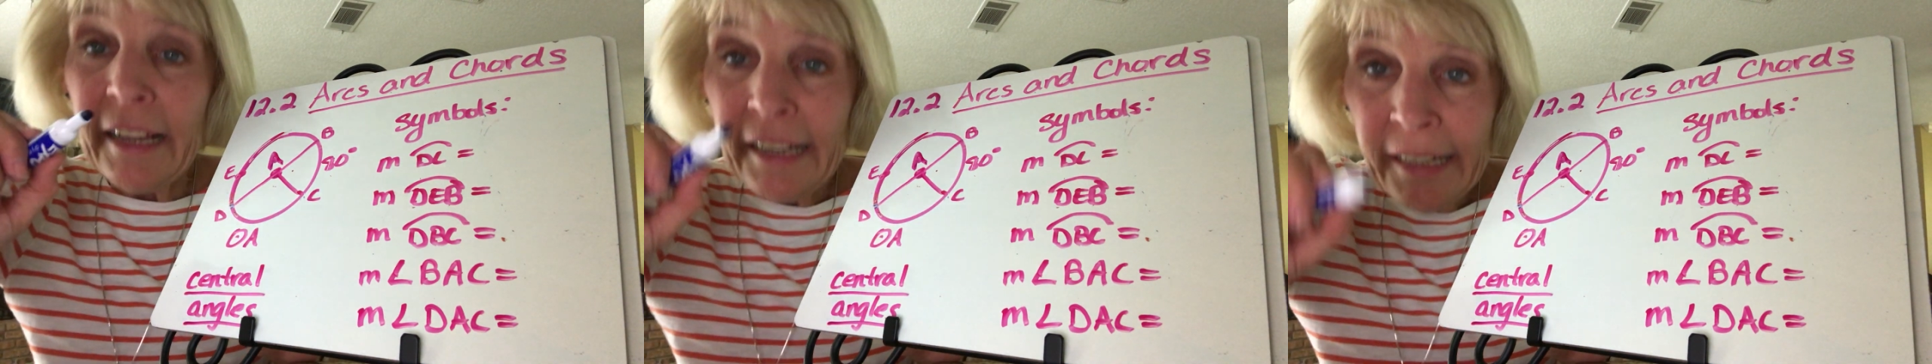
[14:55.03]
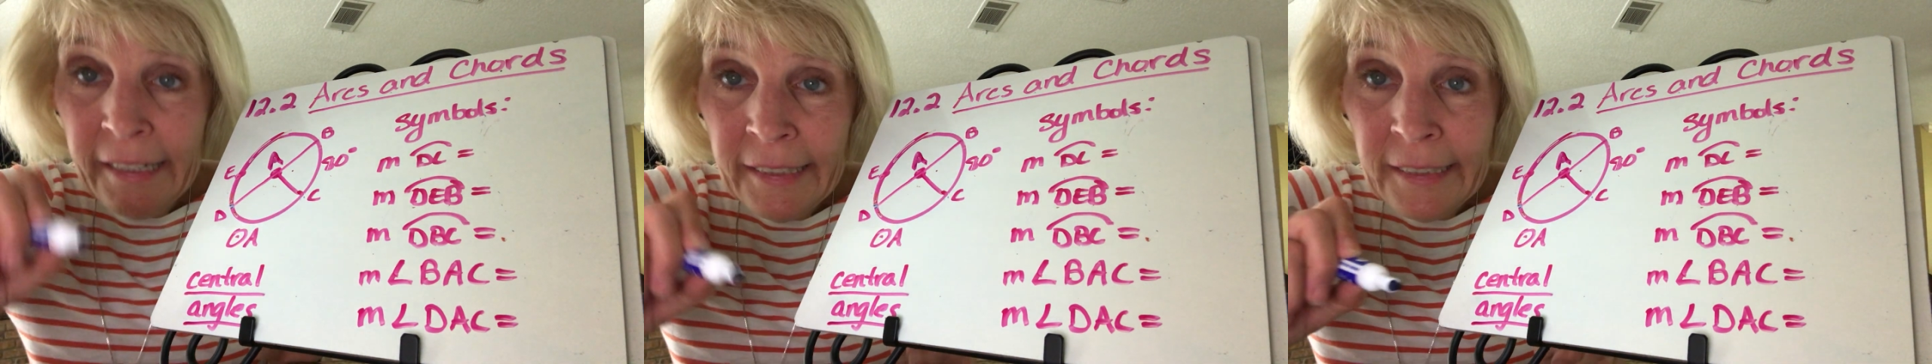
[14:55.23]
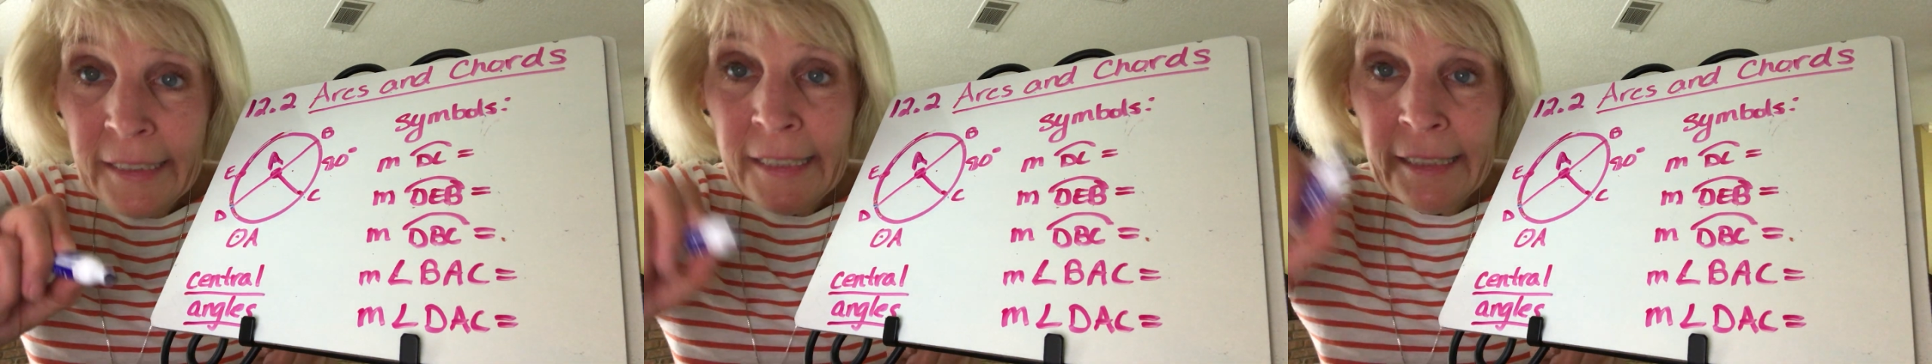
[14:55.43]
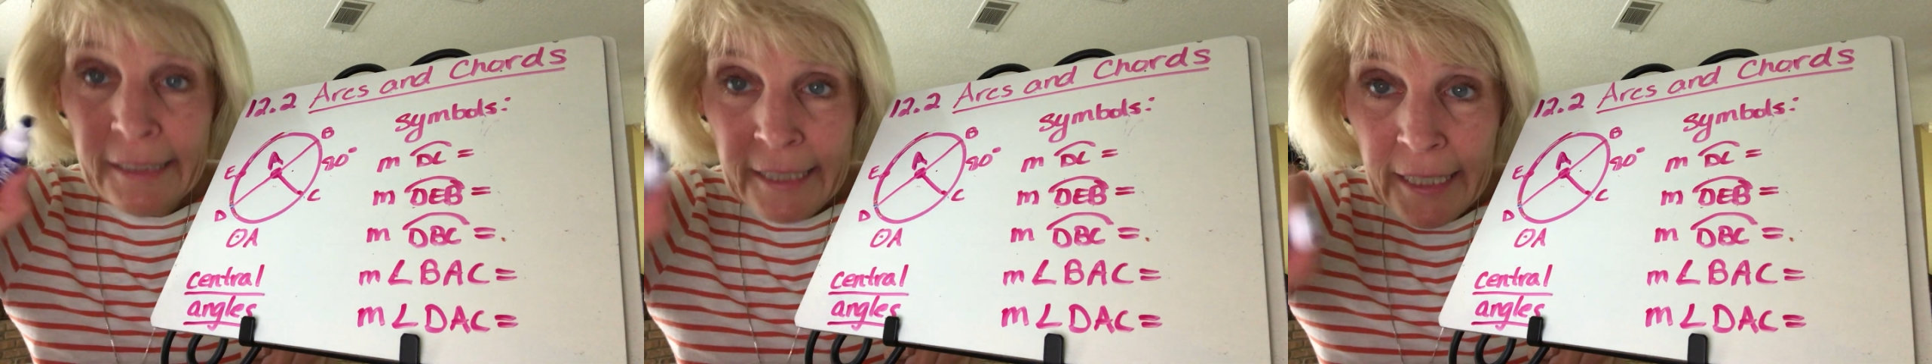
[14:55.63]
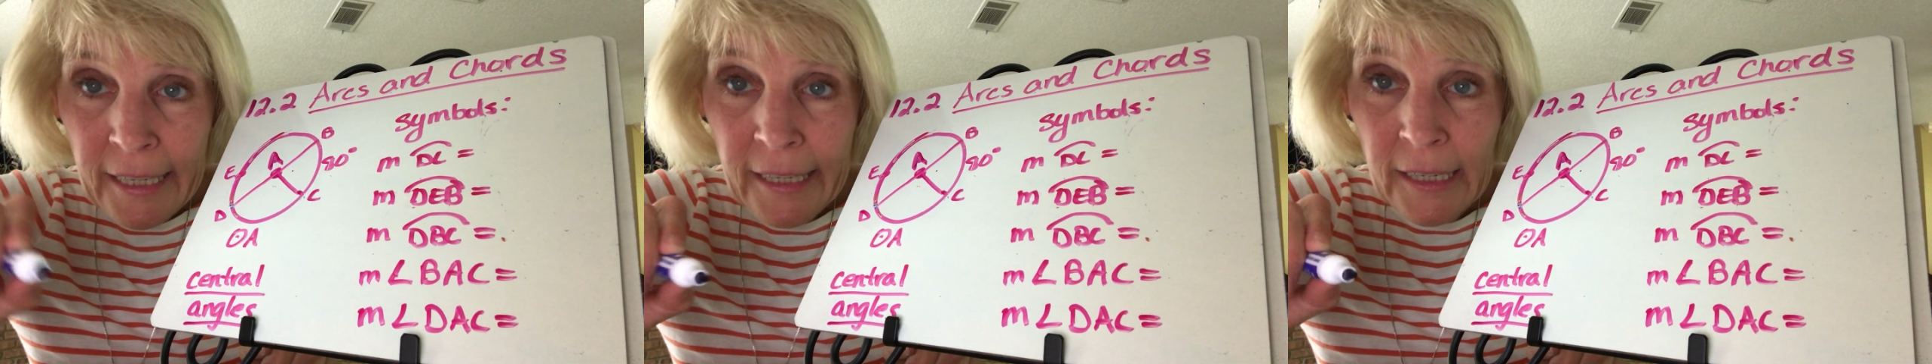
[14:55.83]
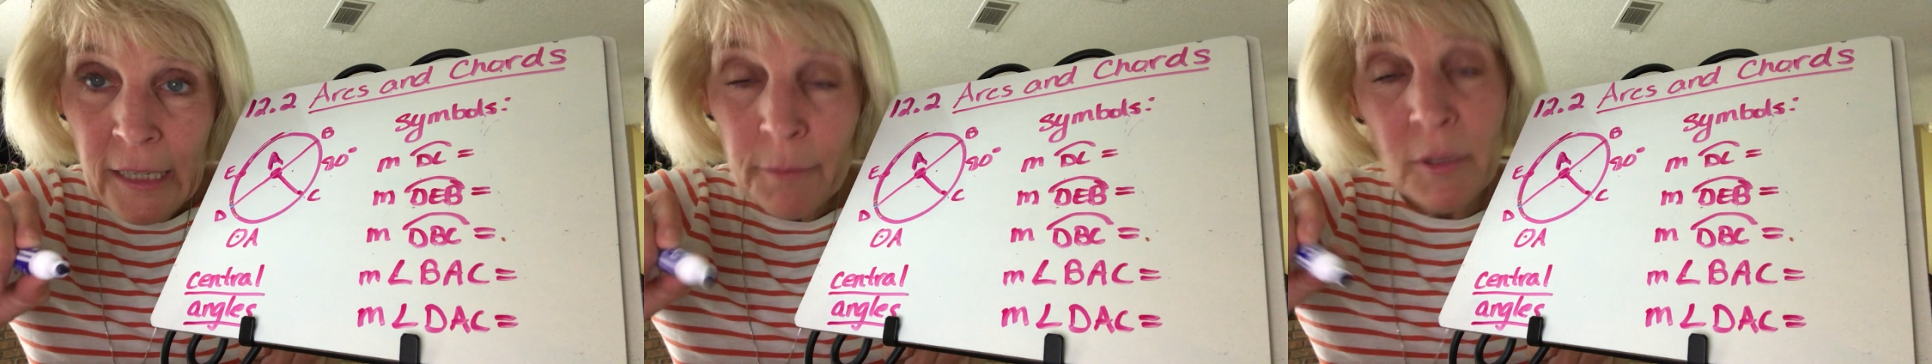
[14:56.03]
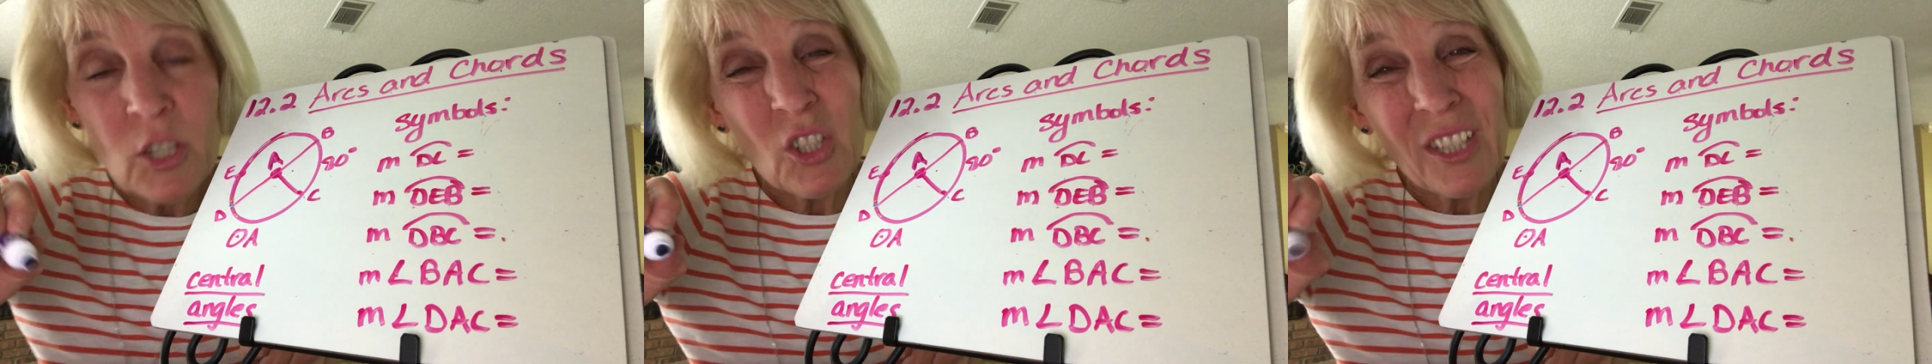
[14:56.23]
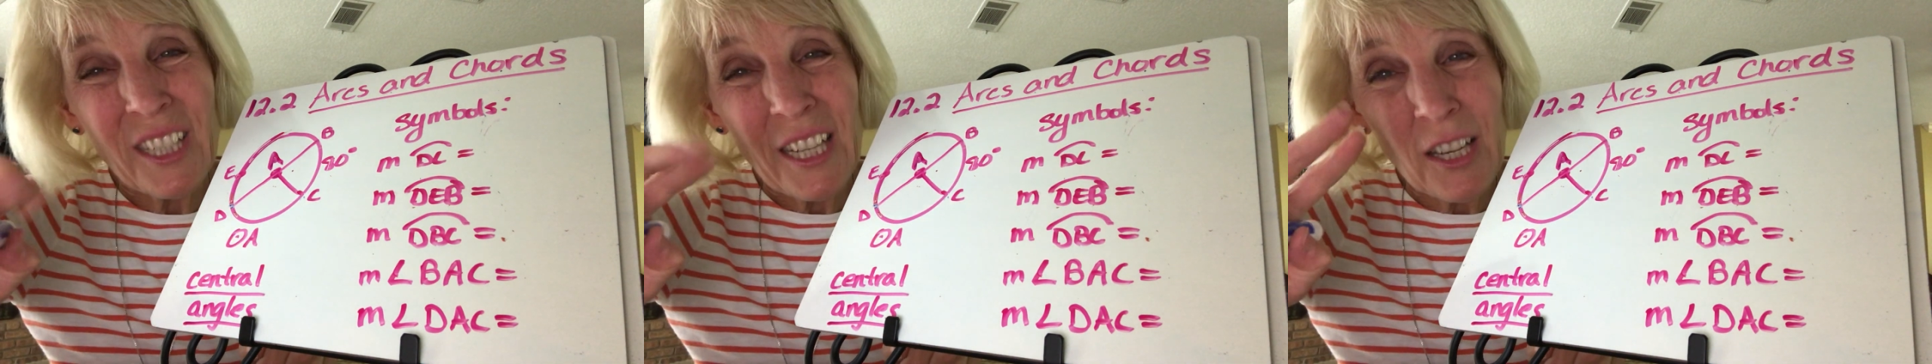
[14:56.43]
Anytime it
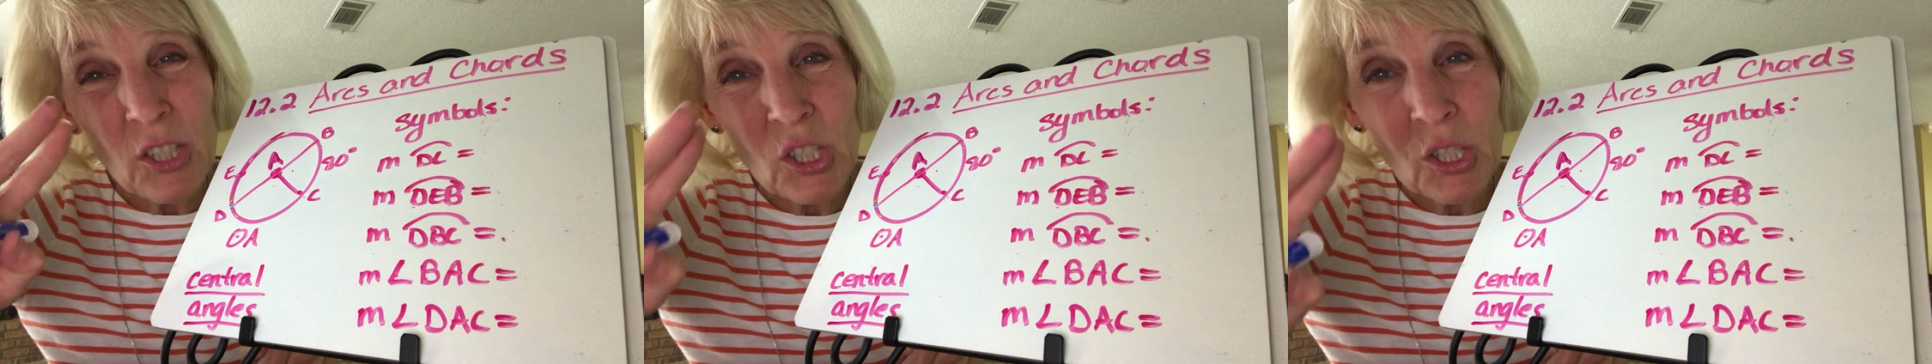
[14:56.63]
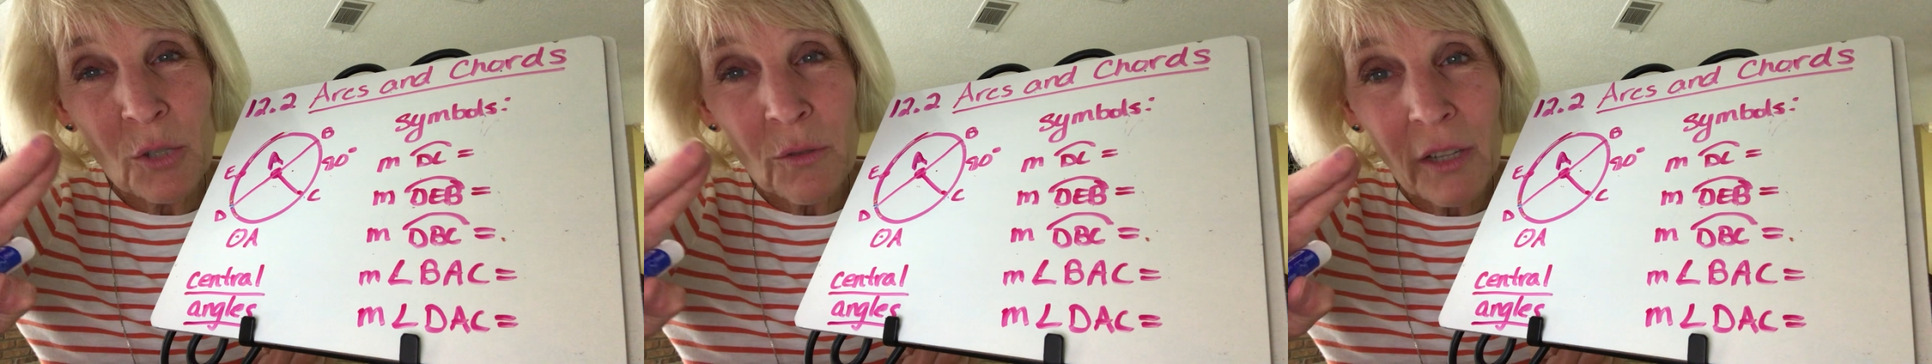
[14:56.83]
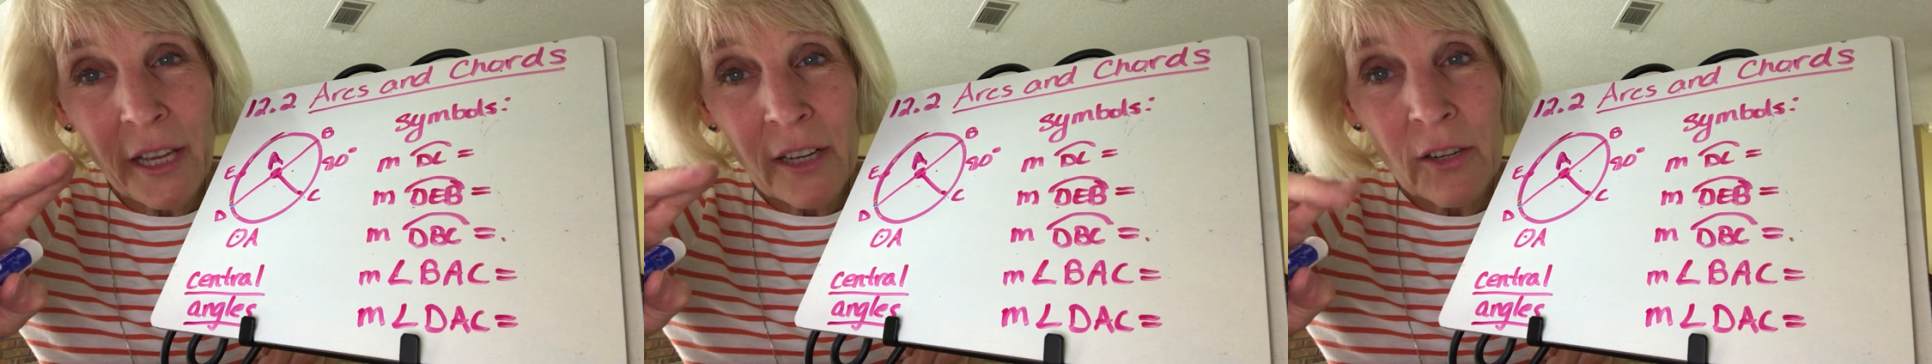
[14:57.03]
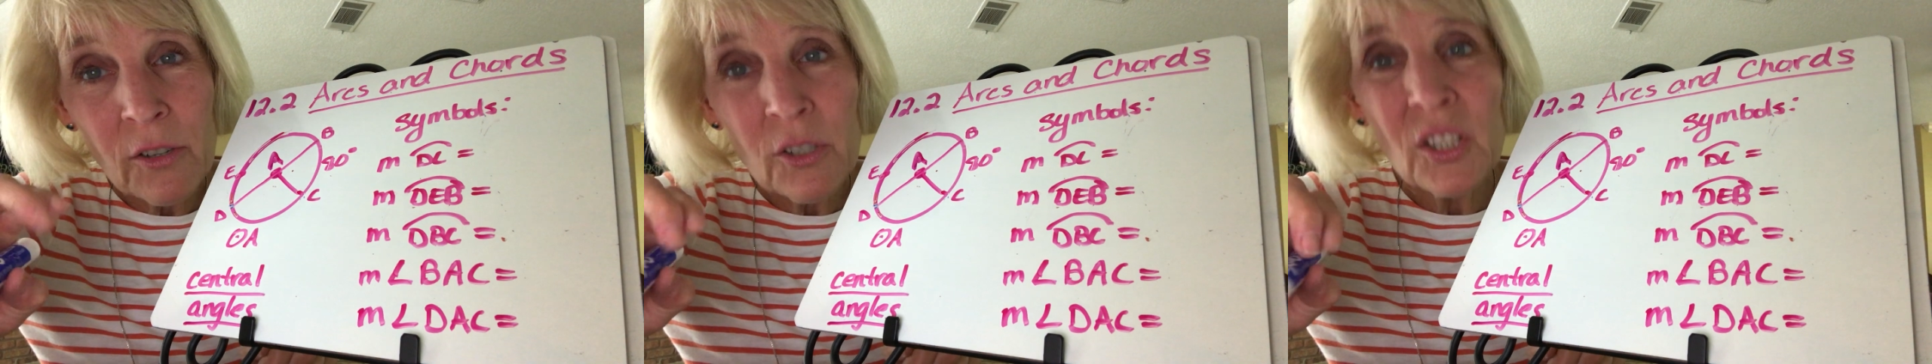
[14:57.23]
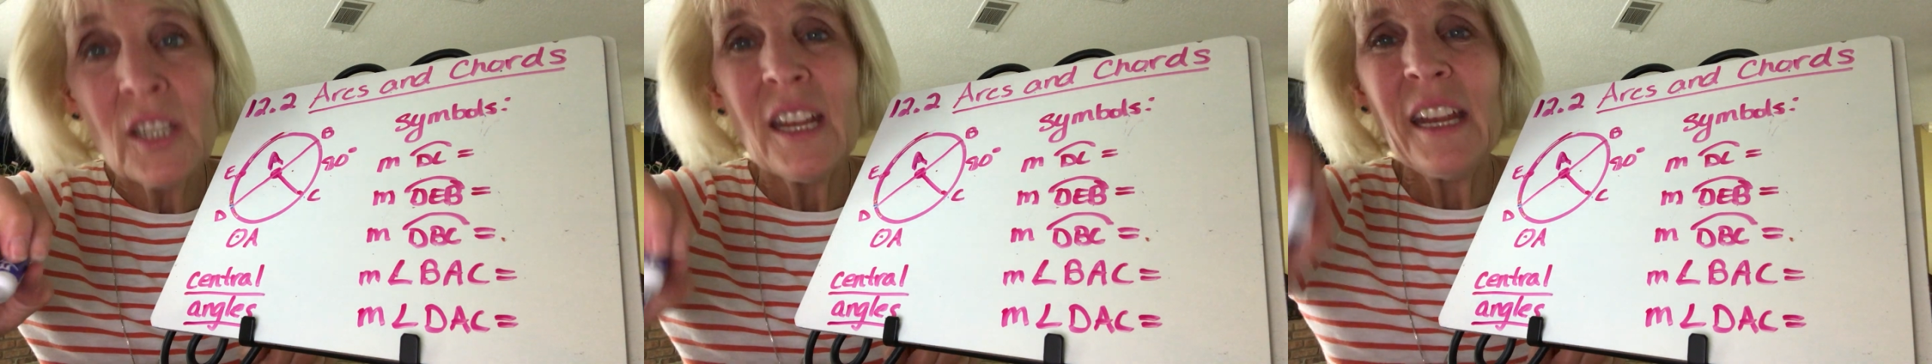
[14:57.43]
just has 2 letters,